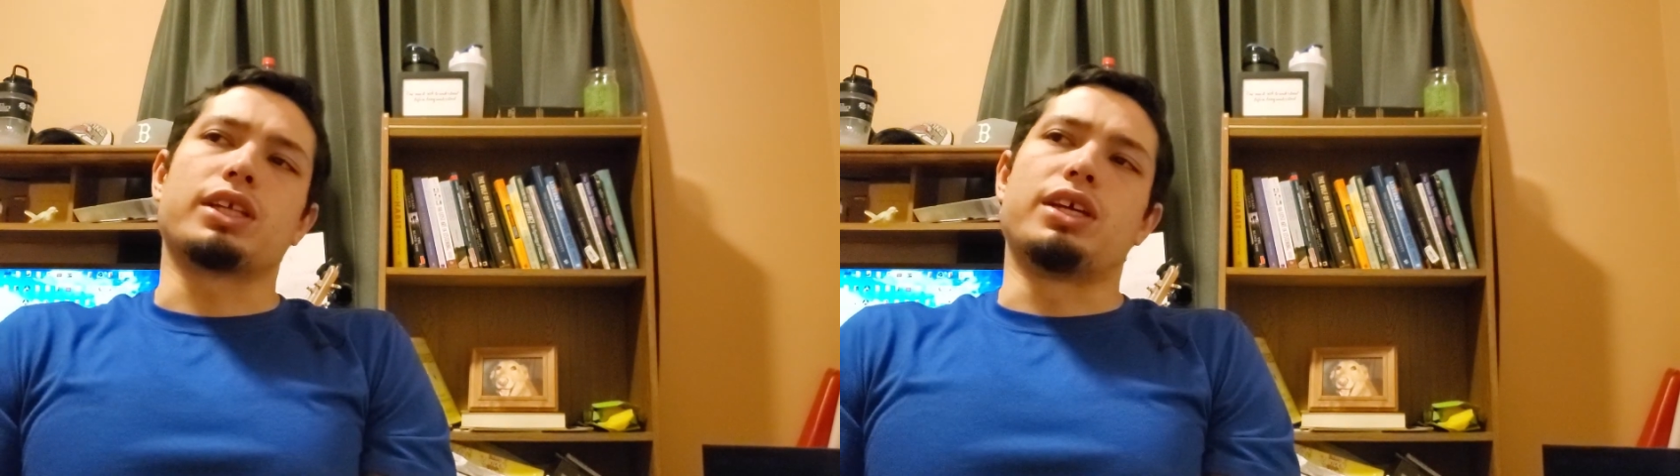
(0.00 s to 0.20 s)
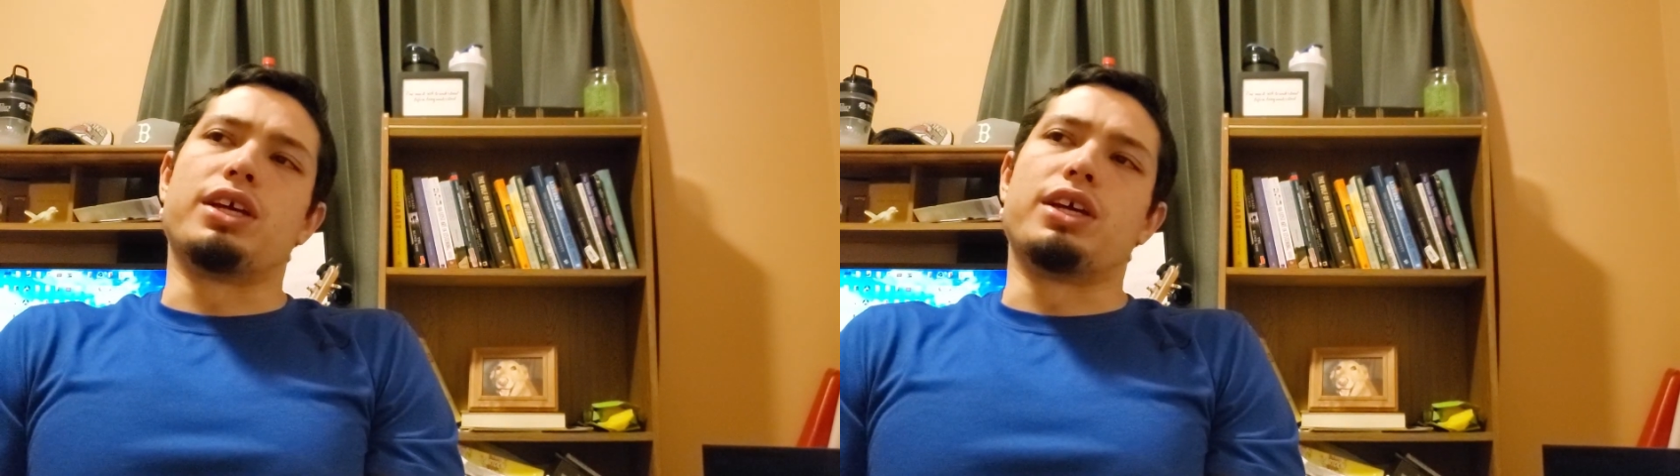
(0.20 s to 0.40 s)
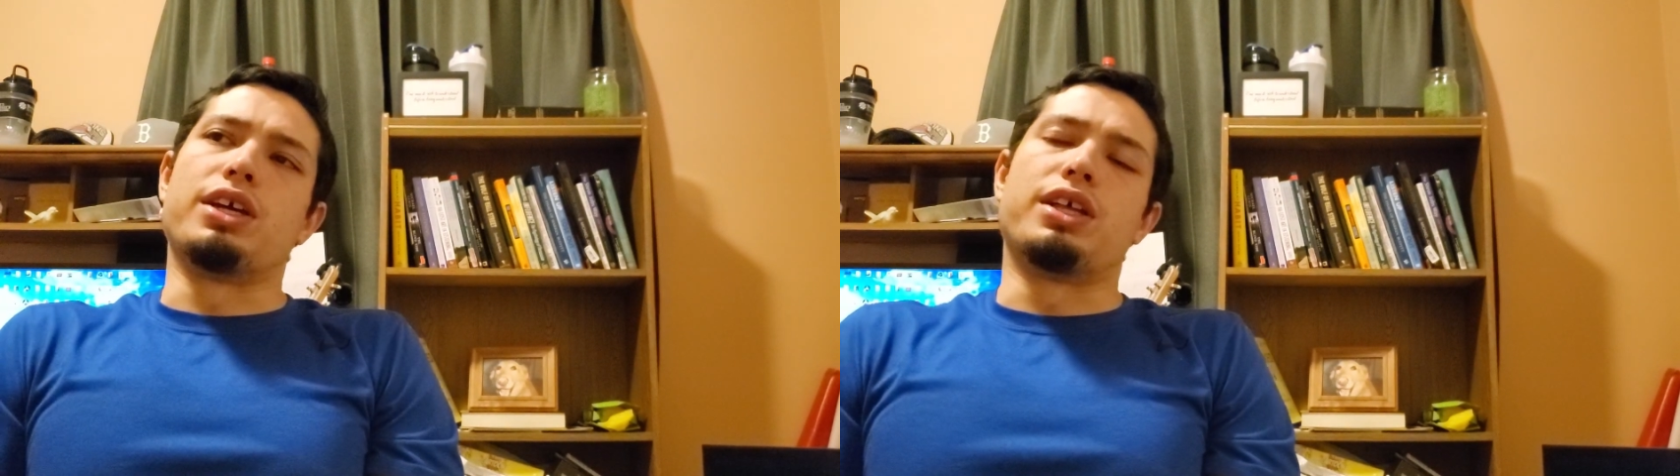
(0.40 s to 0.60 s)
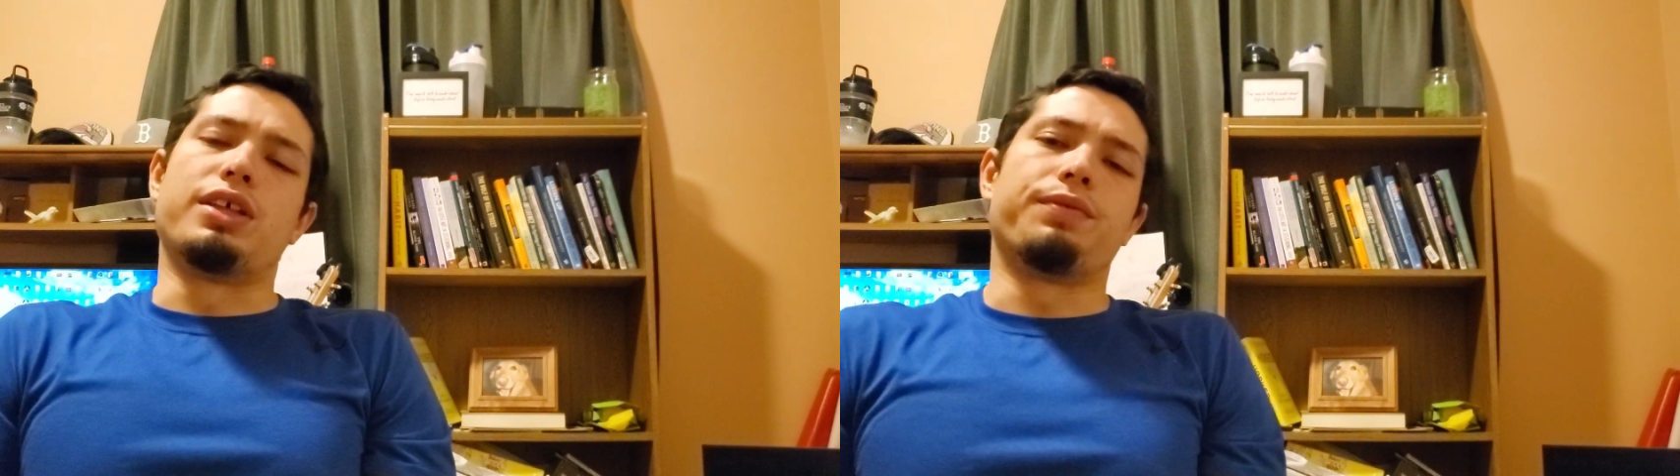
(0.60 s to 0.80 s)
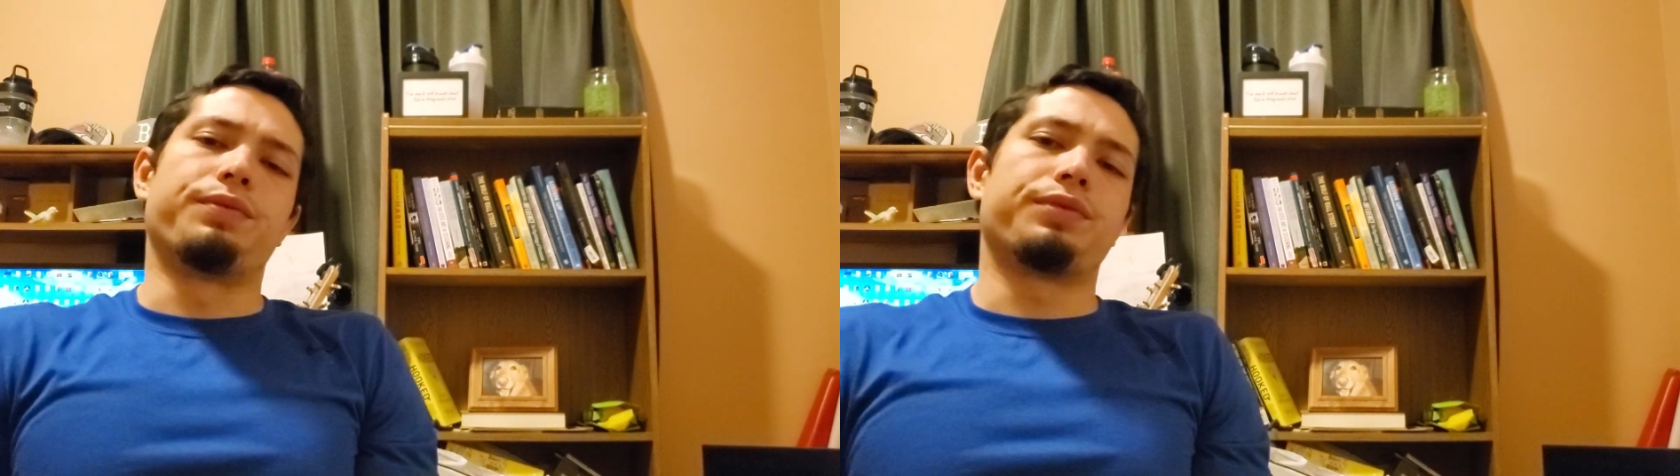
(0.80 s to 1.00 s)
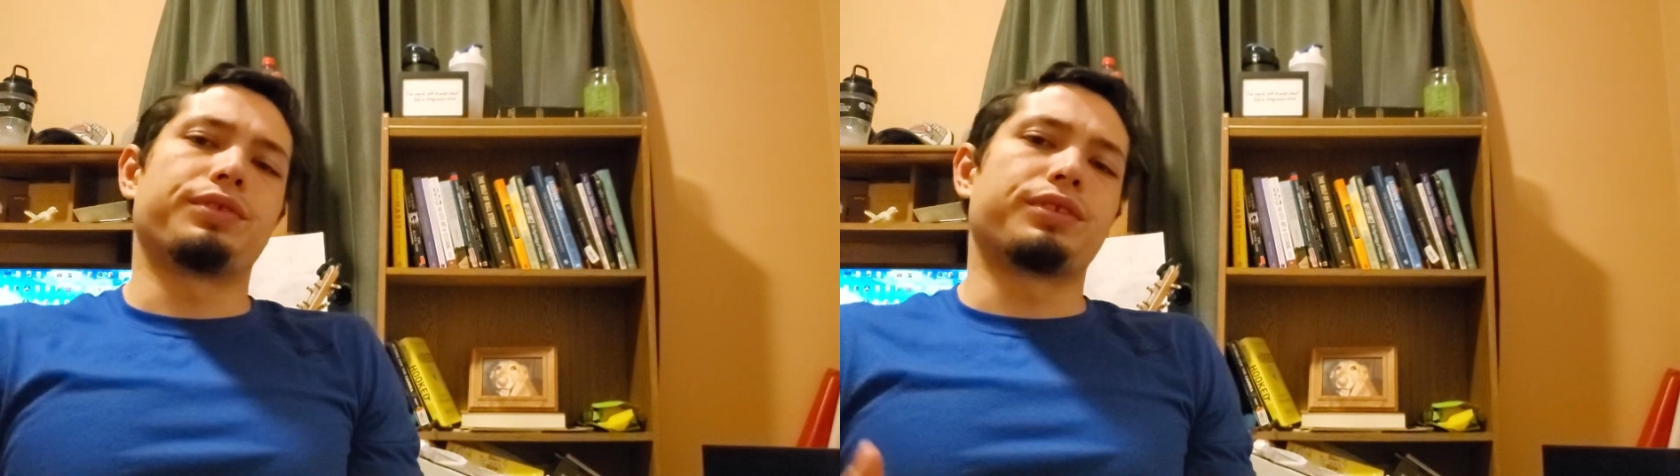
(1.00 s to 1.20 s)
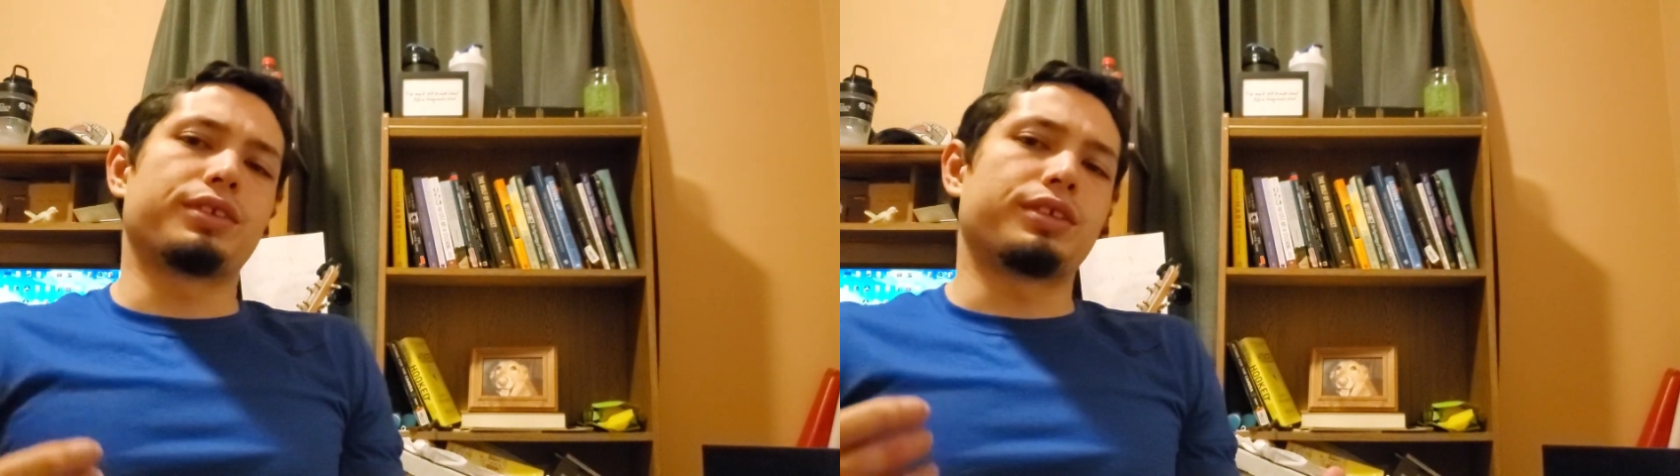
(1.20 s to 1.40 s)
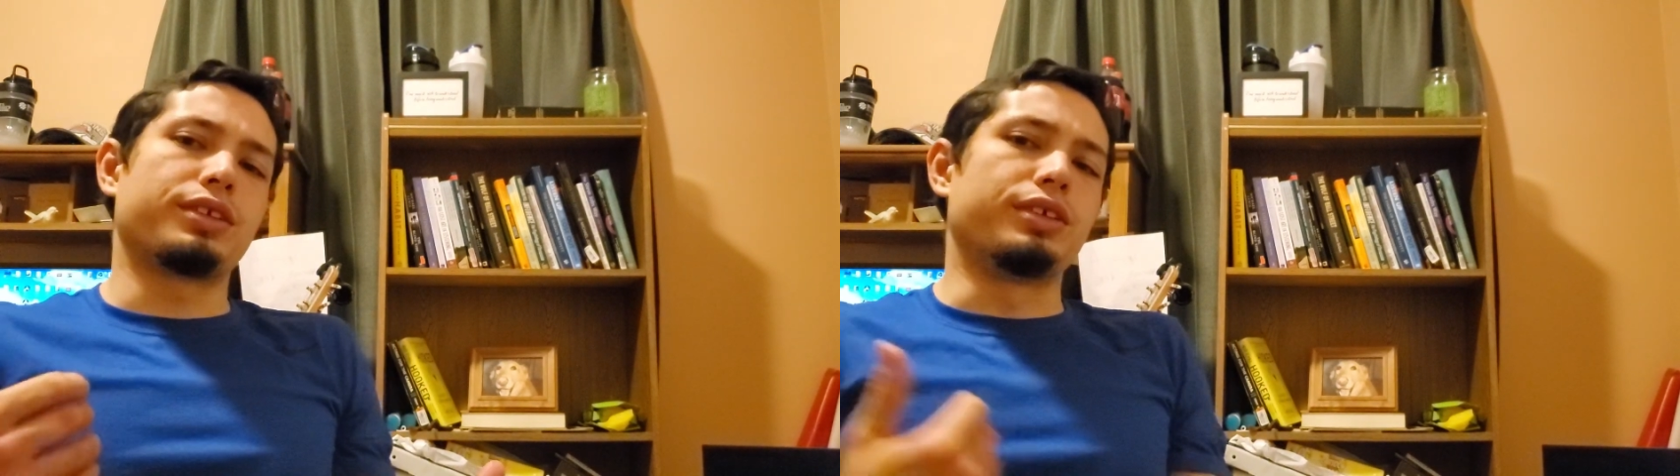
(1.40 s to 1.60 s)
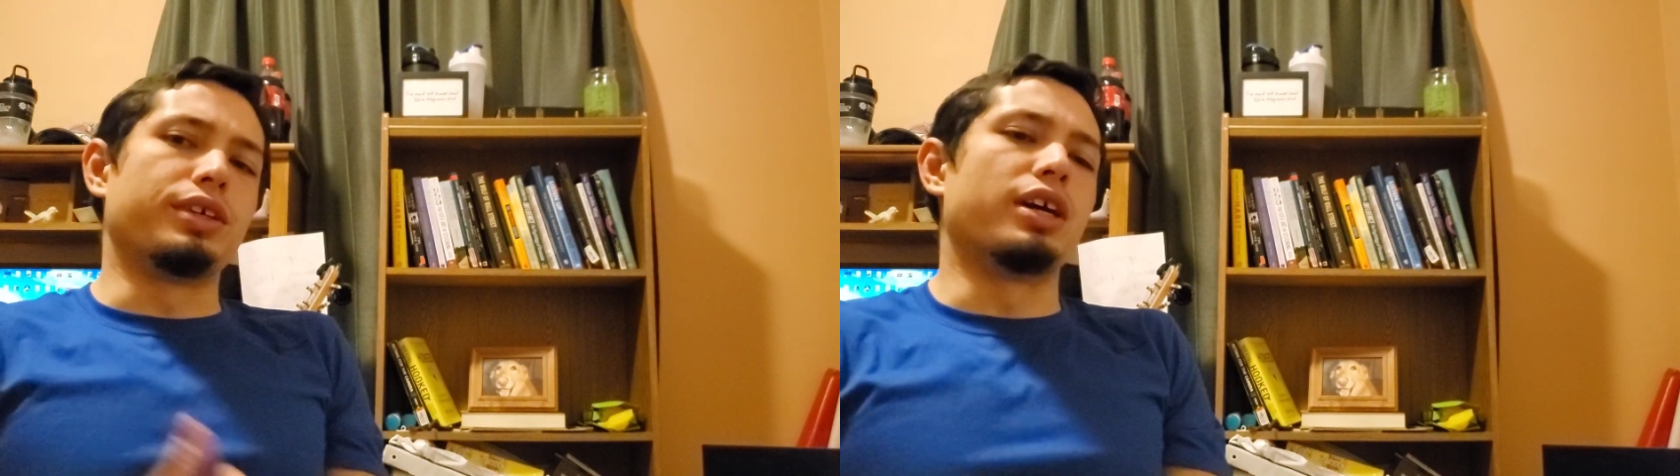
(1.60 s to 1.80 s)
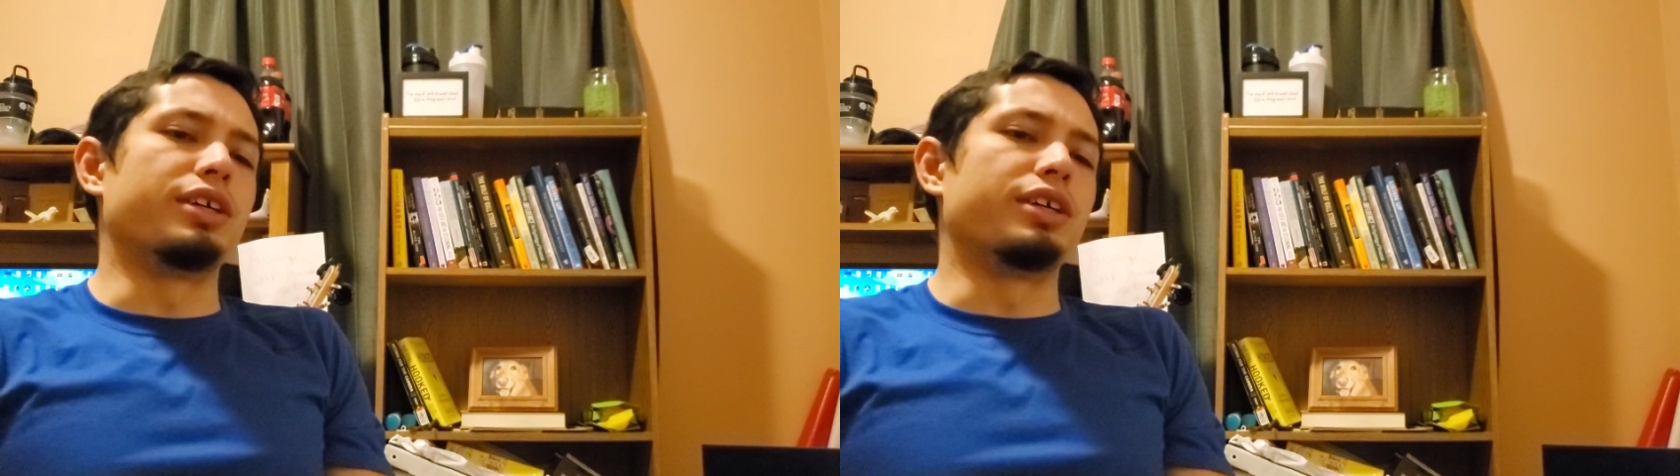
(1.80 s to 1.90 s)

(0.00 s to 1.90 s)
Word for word: And yeah,